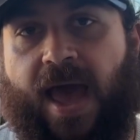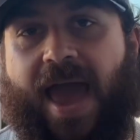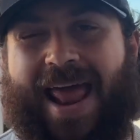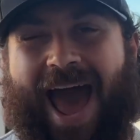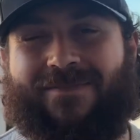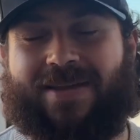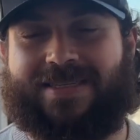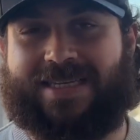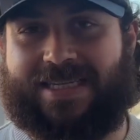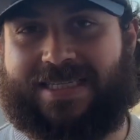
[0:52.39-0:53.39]
and having
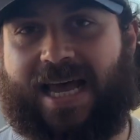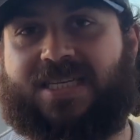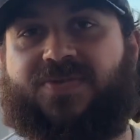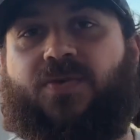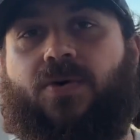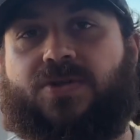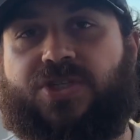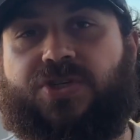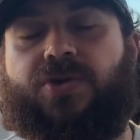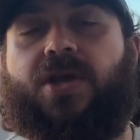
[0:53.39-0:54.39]
successful
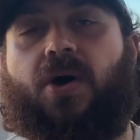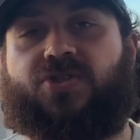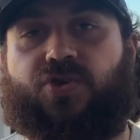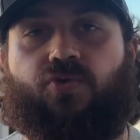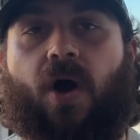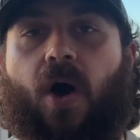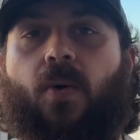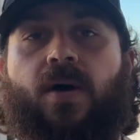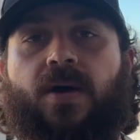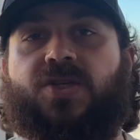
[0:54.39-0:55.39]
studios
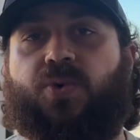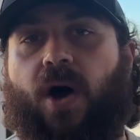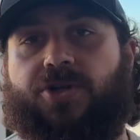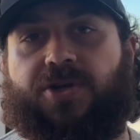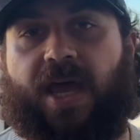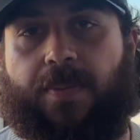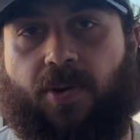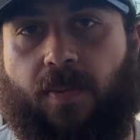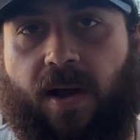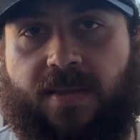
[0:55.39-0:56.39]
grow to 100K
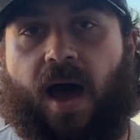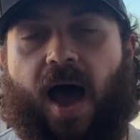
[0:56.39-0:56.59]
per month,